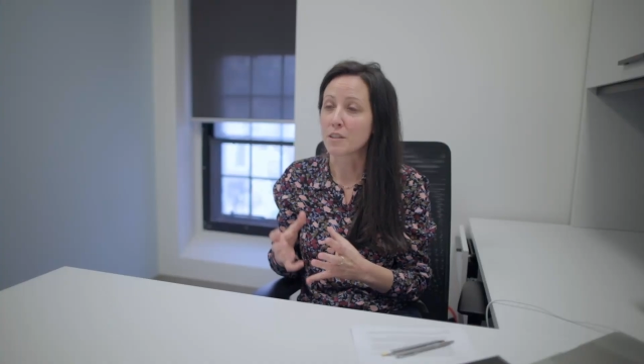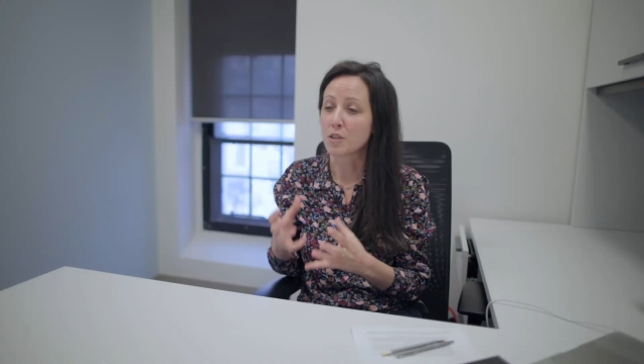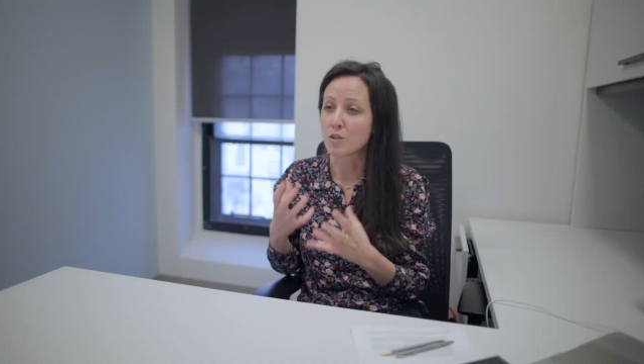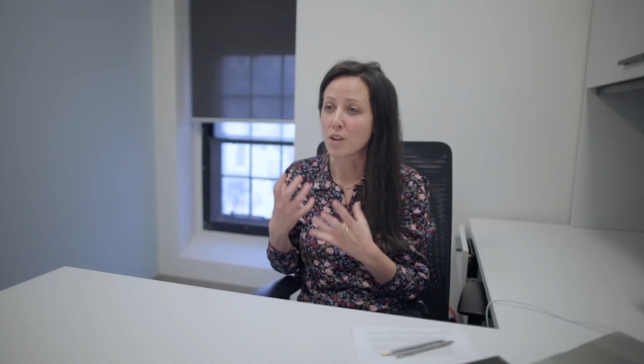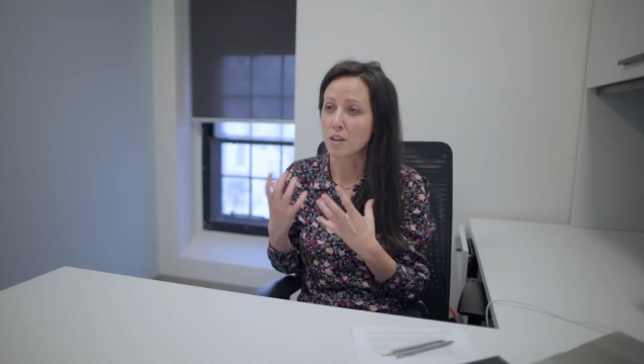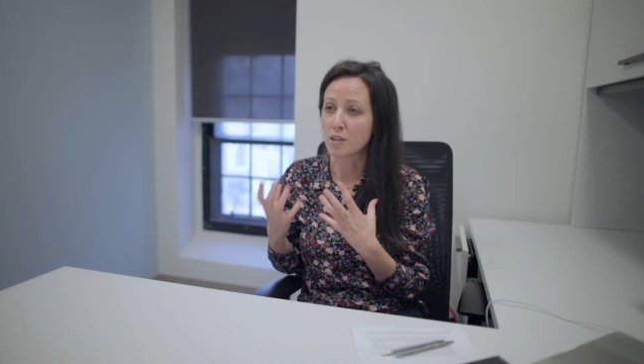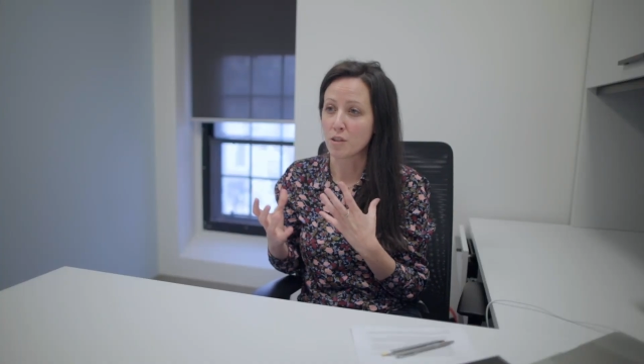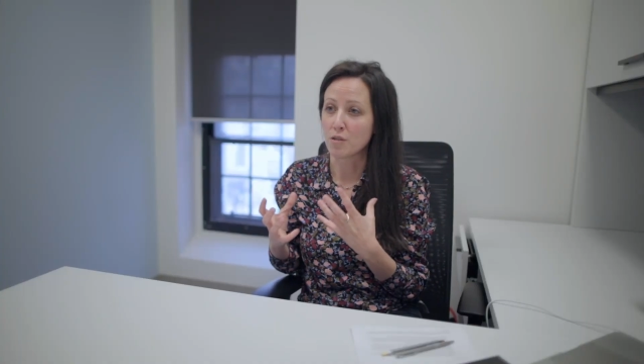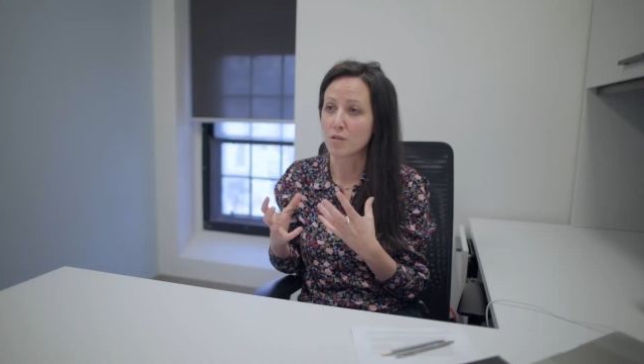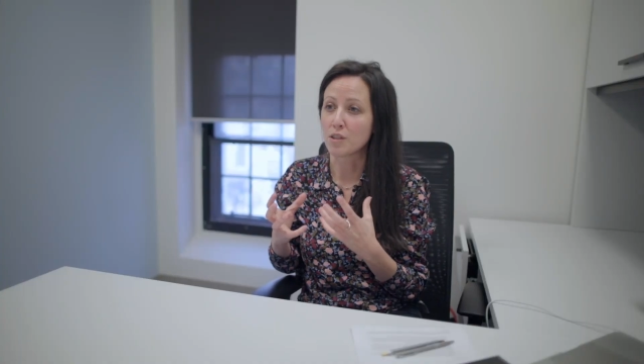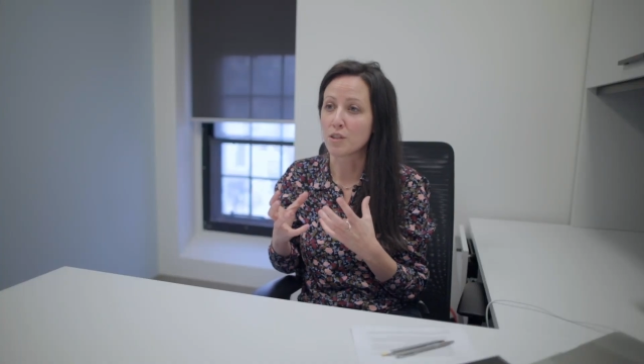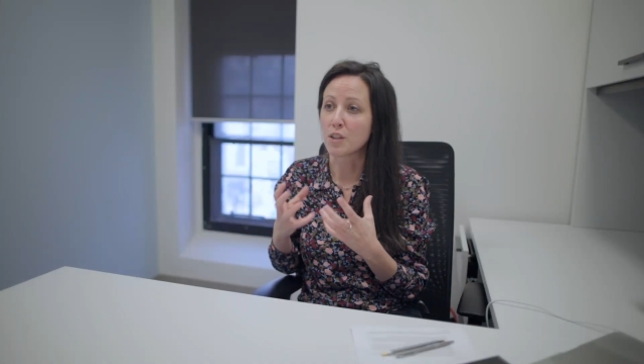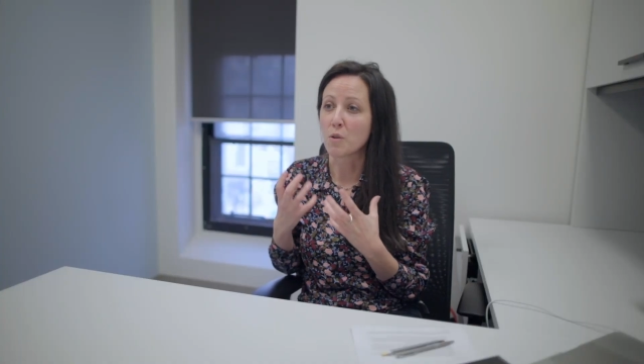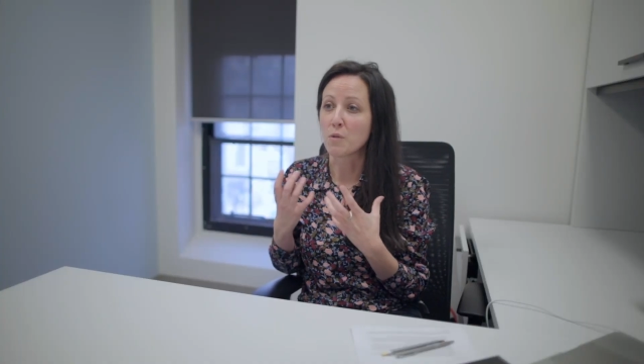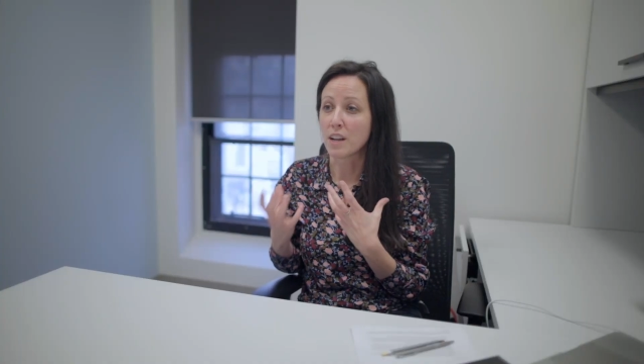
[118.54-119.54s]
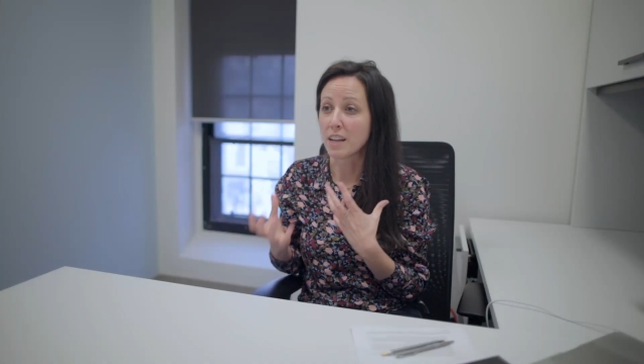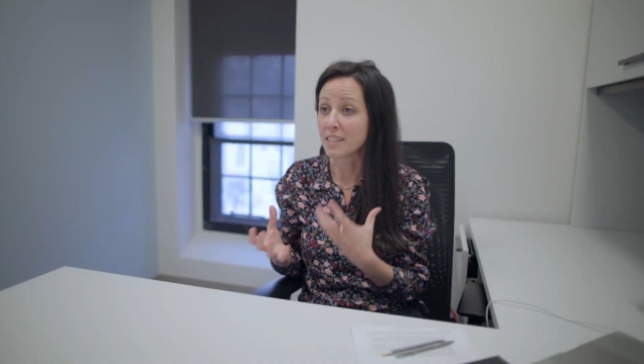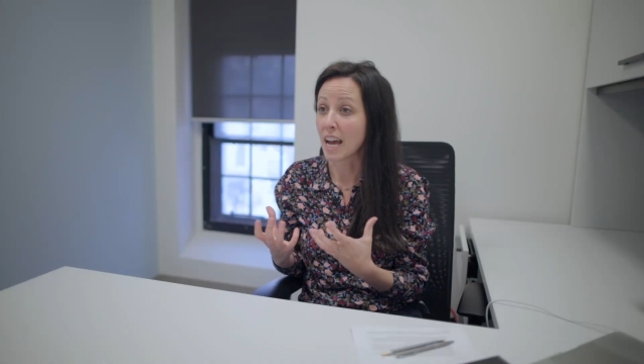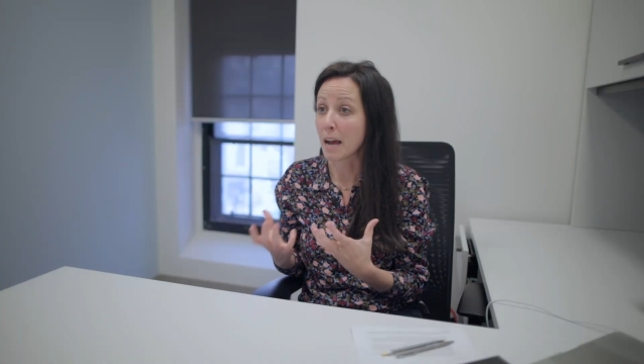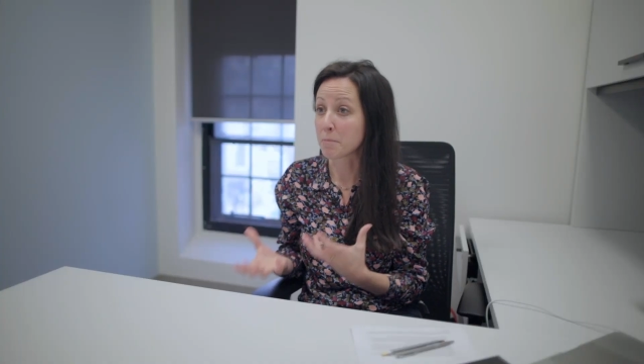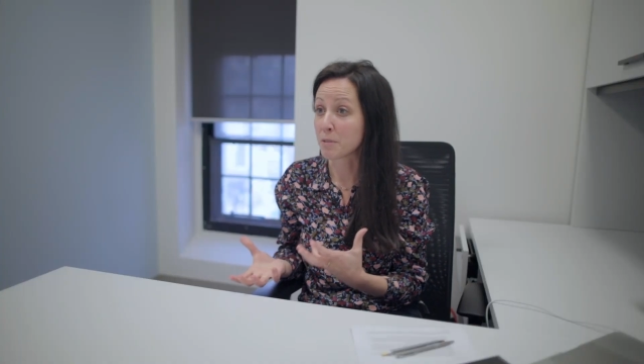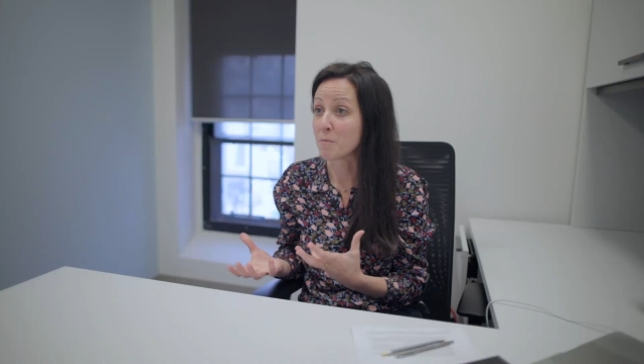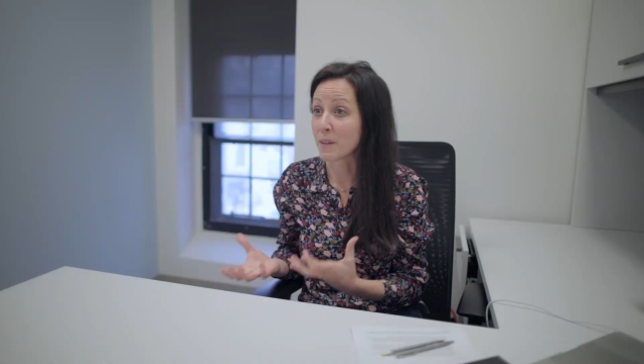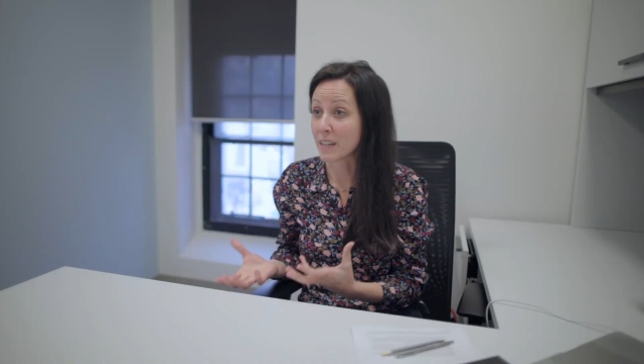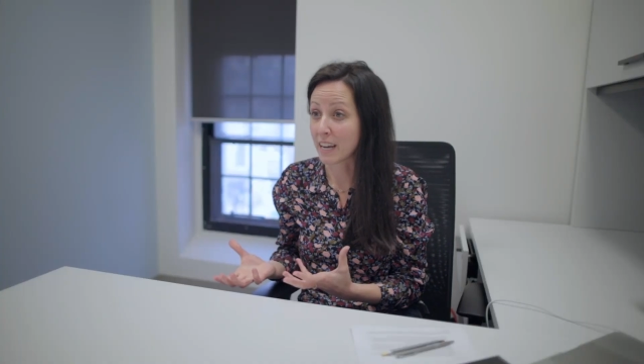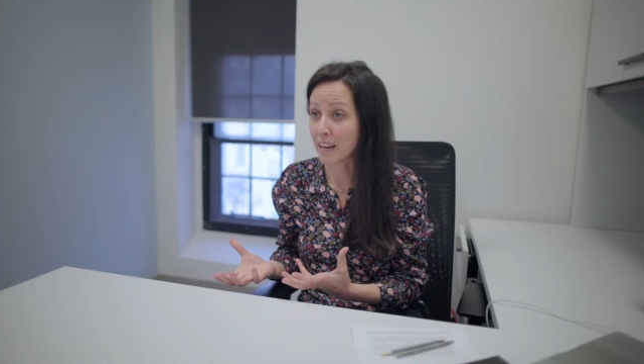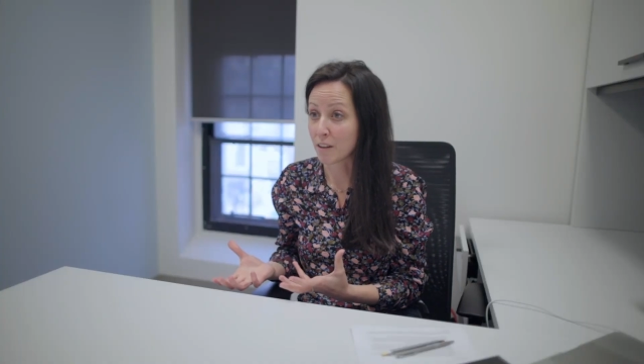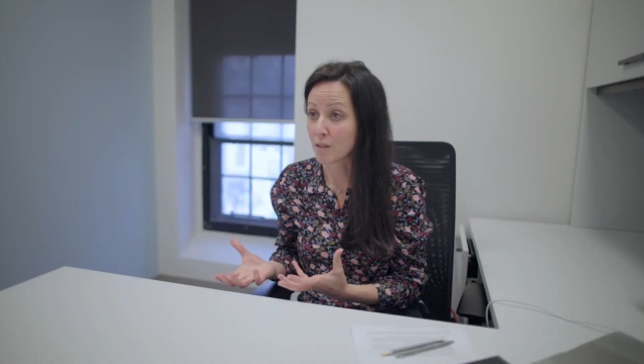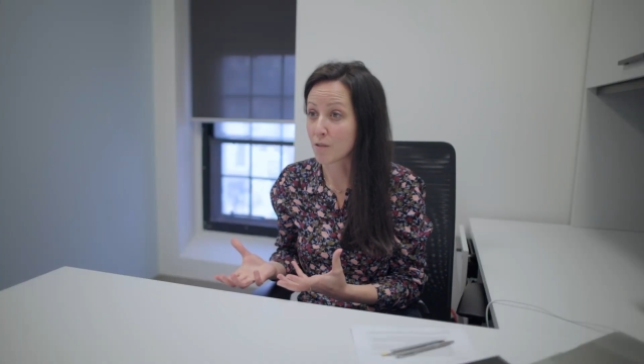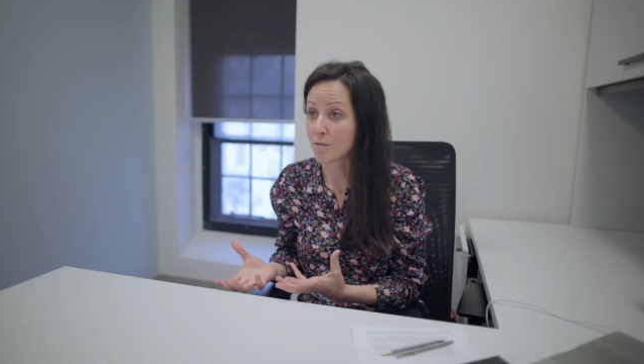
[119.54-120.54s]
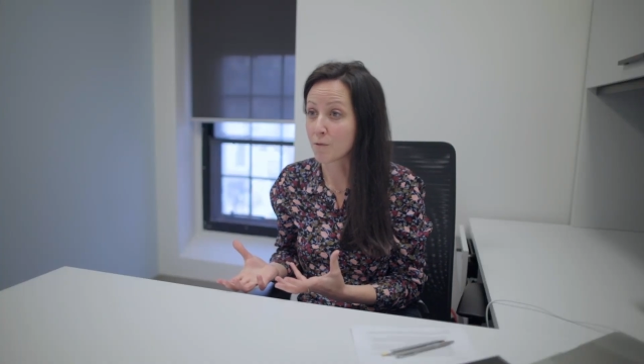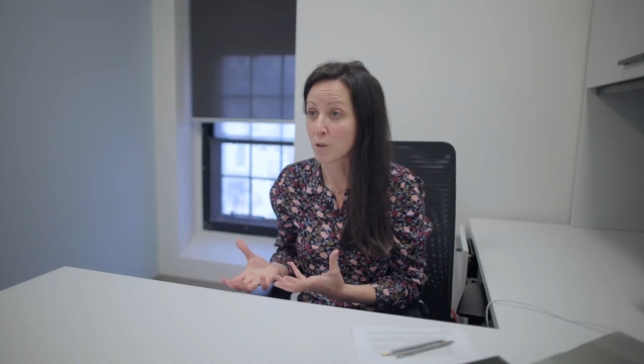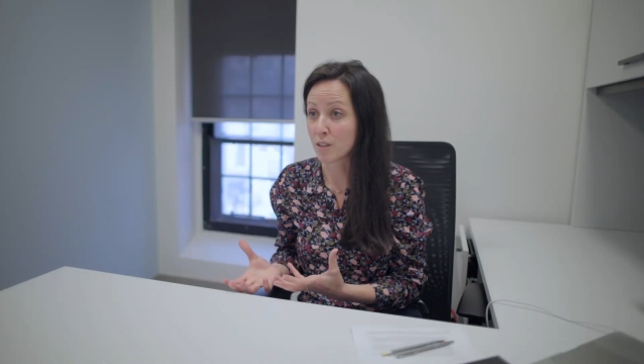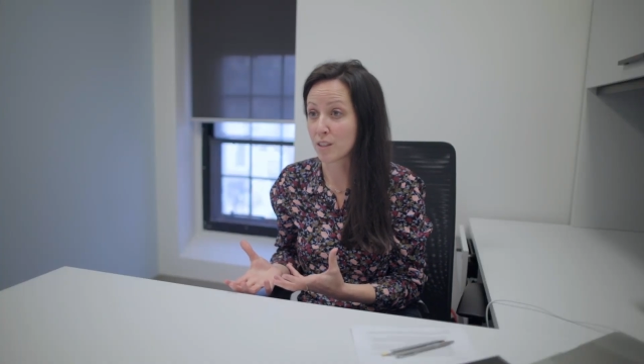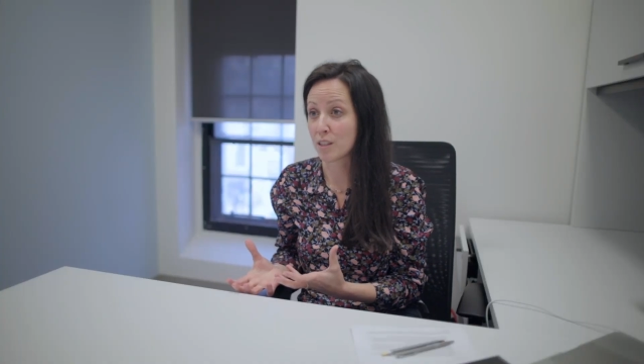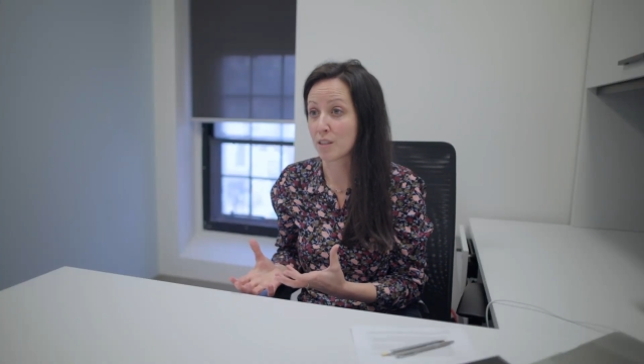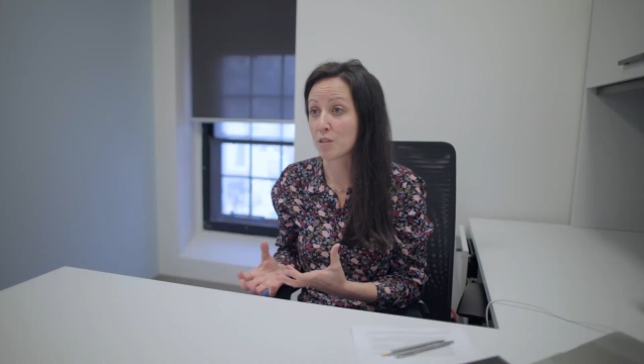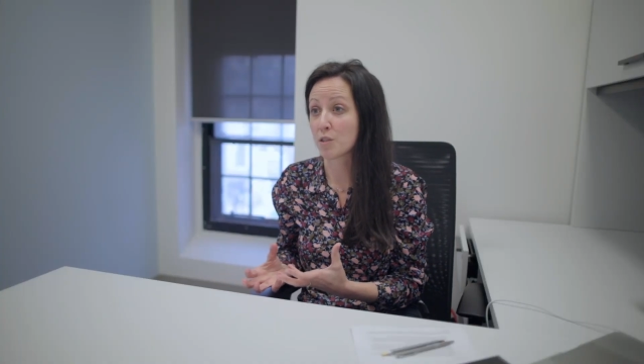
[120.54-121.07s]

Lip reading: structures don't adapt to mechanical forces.